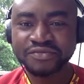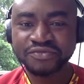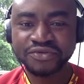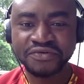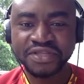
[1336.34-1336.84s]

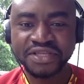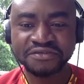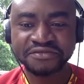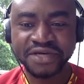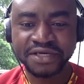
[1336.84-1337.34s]
during
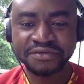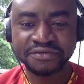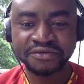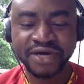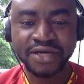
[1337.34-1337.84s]
the
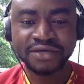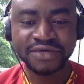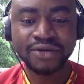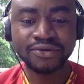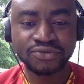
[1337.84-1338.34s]

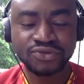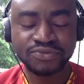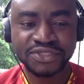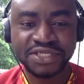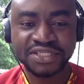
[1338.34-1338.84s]
round
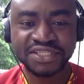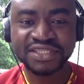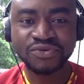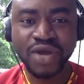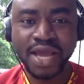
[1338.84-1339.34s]
groups in the
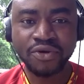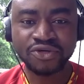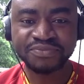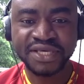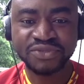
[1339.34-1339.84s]
city where I
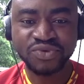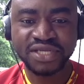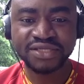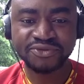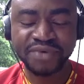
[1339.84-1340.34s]
was based, where
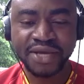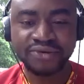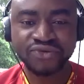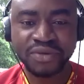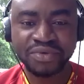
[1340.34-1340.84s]
the Super
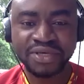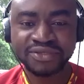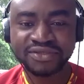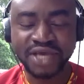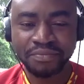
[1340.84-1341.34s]
Eagles were
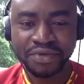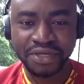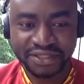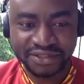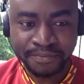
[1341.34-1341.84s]
based,
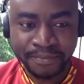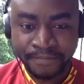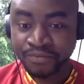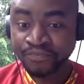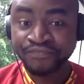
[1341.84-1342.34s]
Campinas.
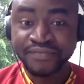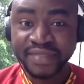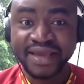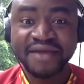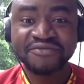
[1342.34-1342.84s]

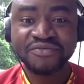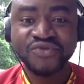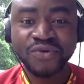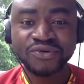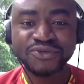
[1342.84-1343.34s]

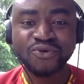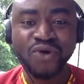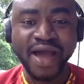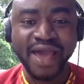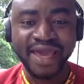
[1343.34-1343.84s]
Everywhere was
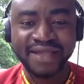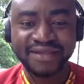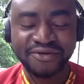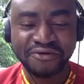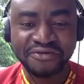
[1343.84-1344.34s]
quiet
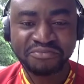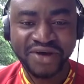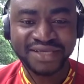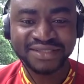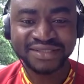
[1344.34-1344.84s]
during
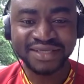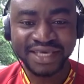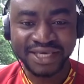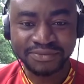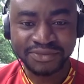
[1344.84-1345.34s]
Brazil
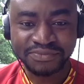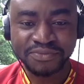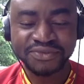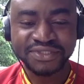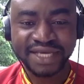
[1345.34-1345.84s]
games.
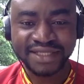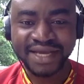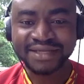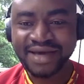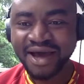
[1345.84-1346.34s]
People sat
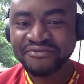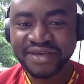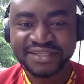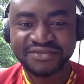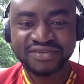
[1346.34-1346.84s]
at
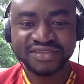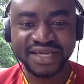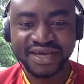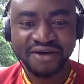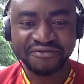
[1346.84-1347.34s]
cafes,
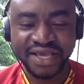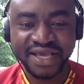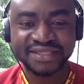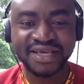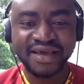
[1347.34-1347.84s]
street-side
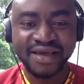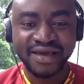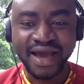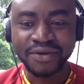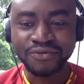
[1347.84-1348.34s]
cafes,
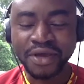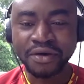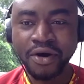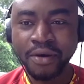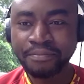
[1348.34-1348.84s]
and were
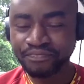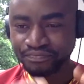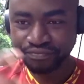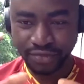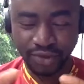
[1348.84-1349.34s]

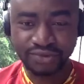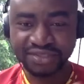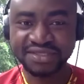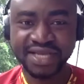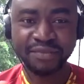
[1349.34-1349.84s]

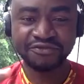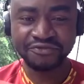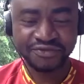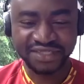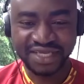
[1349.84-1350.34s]
putting their
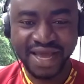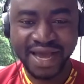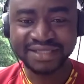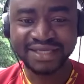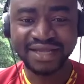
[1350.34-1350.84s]

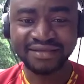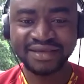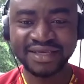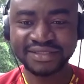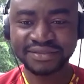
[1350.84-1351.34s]
vuvuzelas and
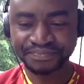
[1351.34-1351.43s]
things.